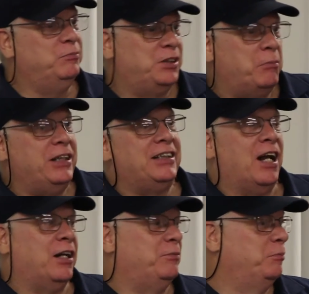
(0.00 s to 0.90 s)
somebody's
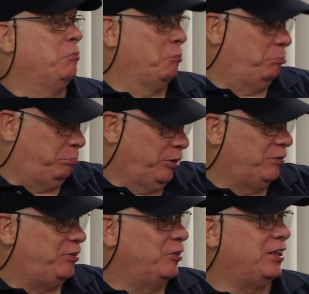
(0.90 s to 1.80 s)
got to
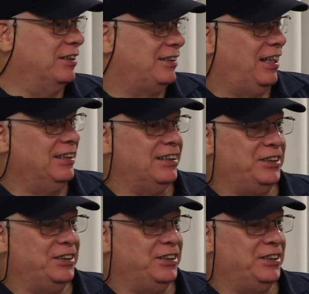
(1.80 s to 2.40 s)
pull focus, as